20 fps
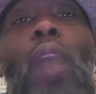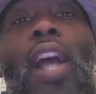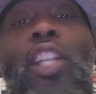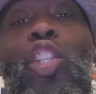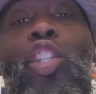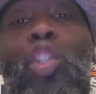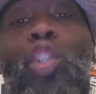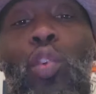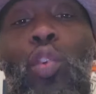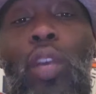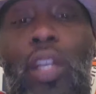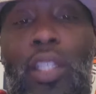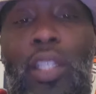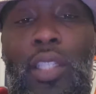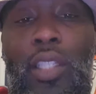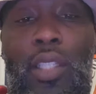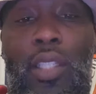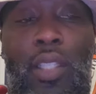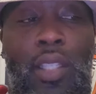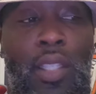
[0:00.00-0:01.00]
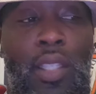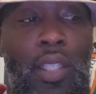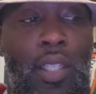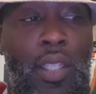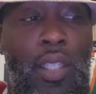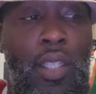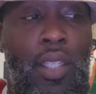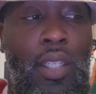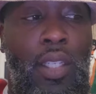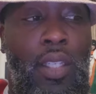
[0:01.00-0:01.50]
I trust?
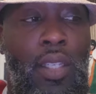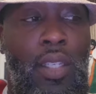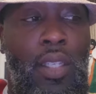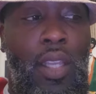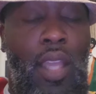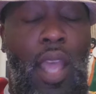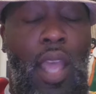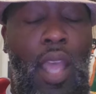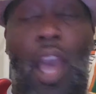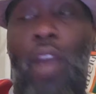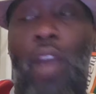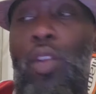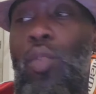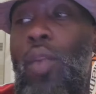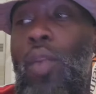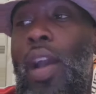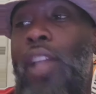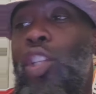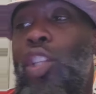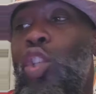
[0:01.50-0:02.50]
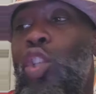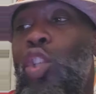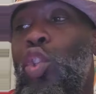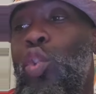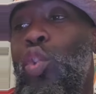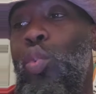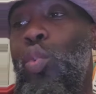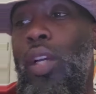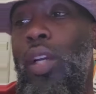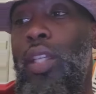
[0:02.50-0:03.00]
How do I
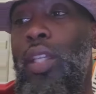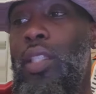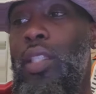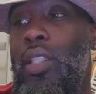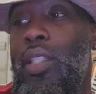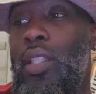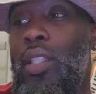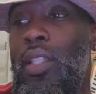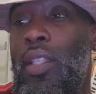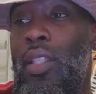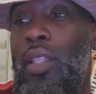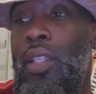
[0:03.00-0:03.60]
trust